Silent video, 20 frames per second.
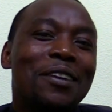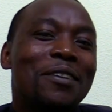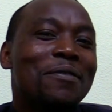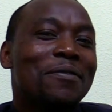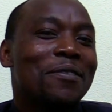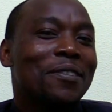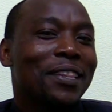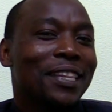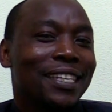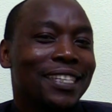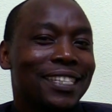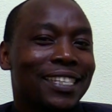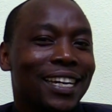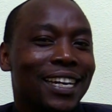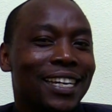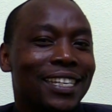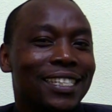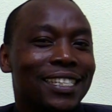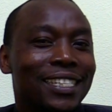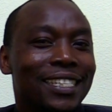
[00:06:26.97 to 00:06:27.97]
For the
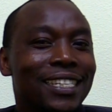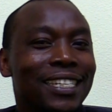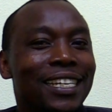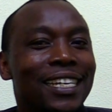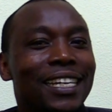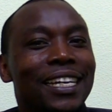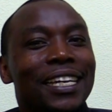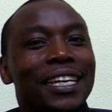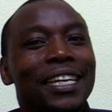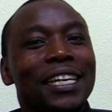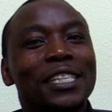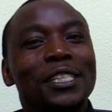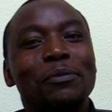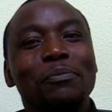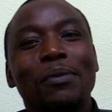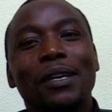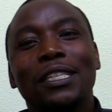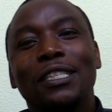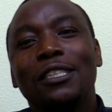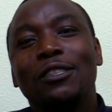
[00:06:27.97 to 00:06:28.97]
church is
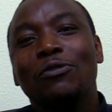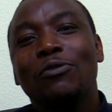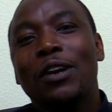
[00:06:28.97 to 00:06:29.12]
meant to